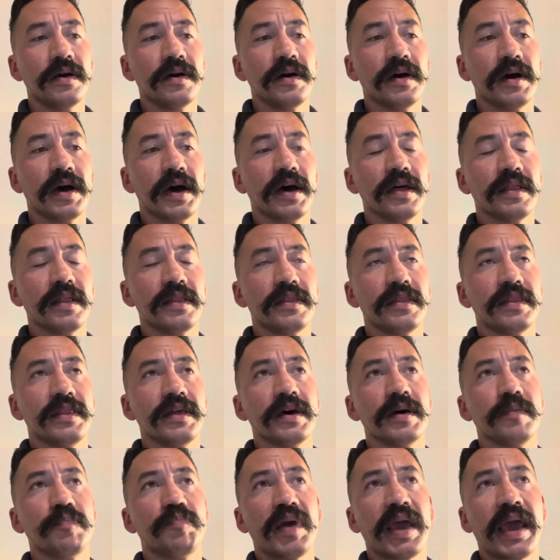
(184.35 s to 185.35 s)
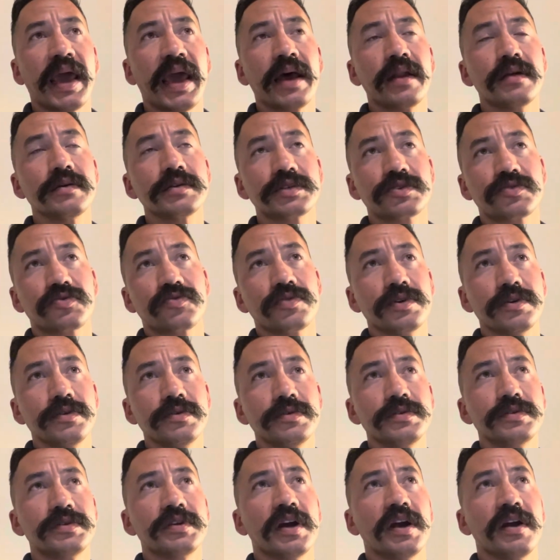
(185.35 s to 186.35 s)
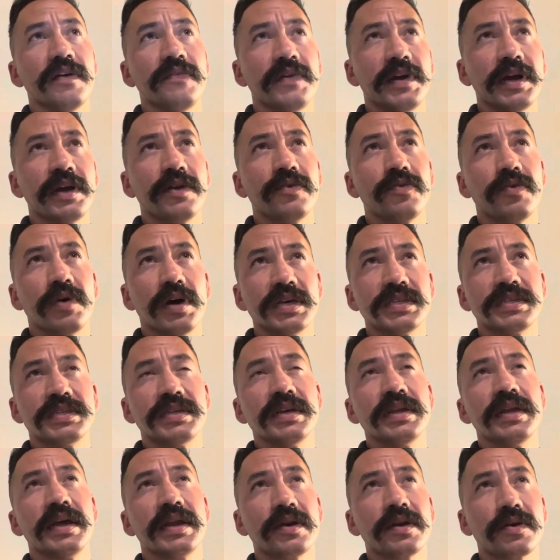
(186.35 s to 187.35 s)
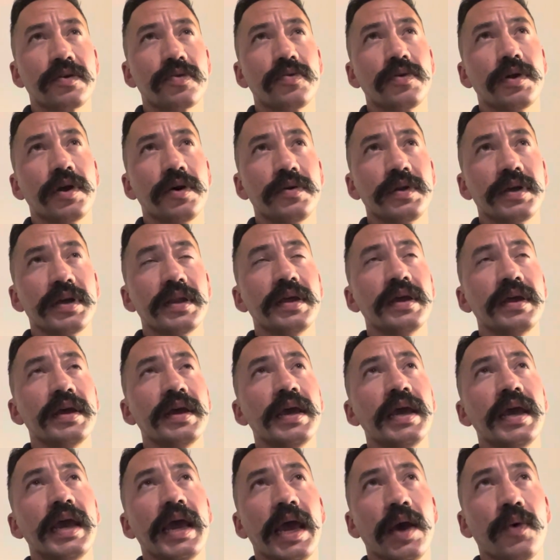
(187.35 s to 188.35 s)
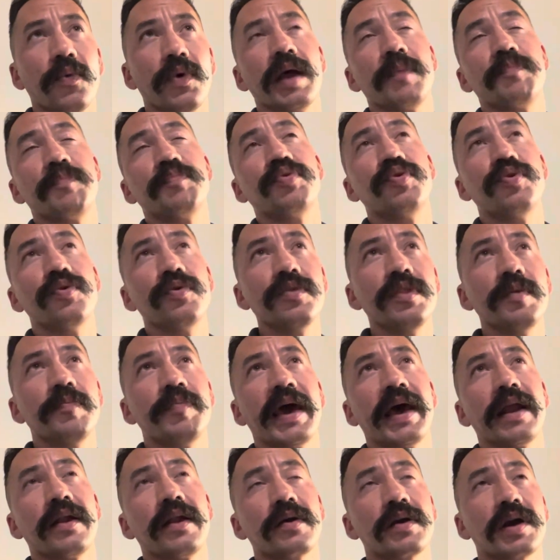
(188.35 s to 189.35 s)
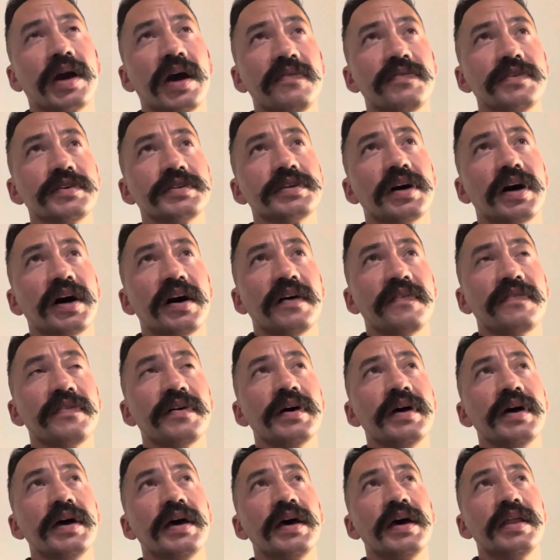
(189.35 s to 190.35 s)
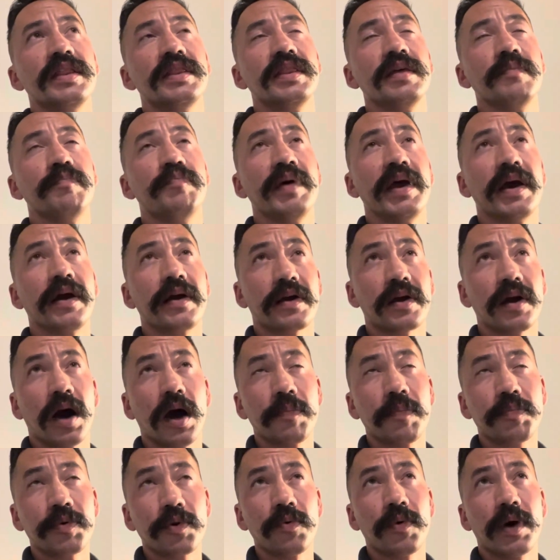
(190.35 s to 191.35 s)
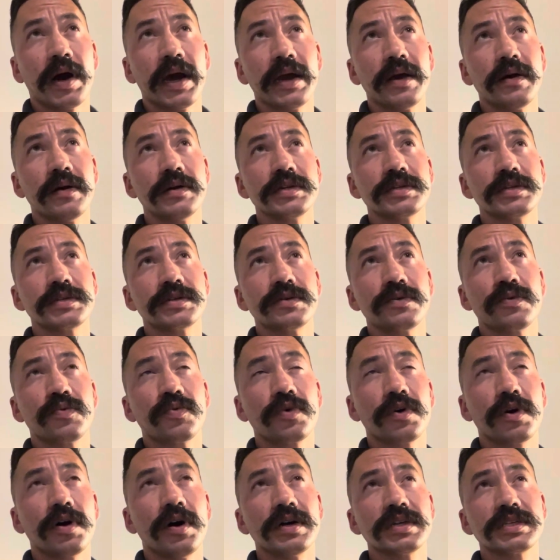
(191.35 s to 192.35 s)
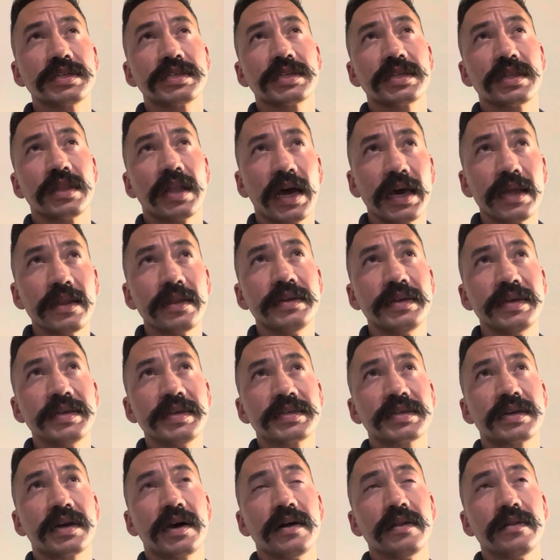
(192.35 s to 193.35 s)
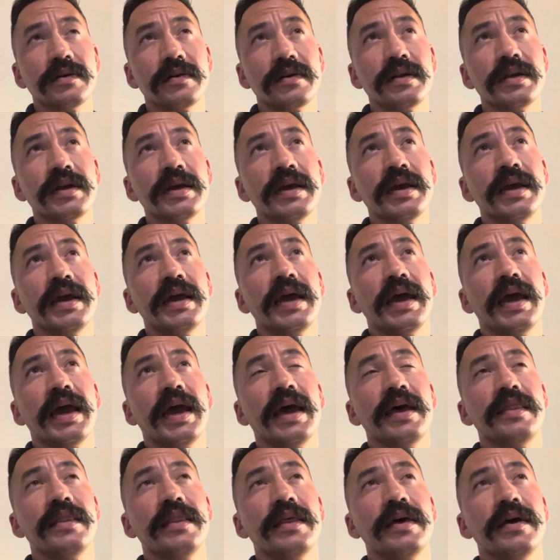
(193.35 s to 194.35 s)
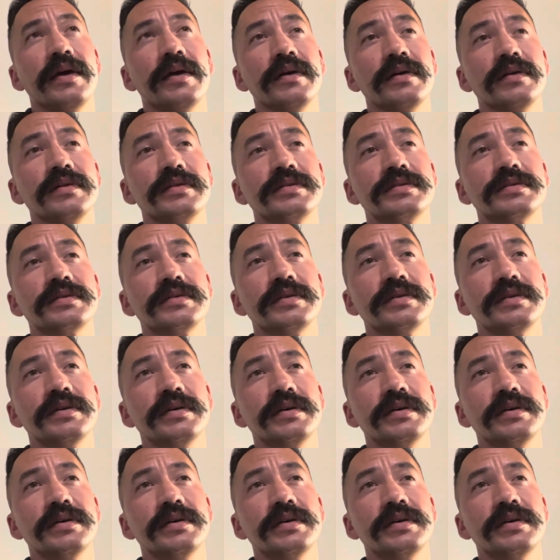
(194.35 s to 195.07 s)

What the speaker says: The panel screws are very rusted and corroded, and when I pulled the panel covers off, the bare copper wires were all slightly discolored, and there's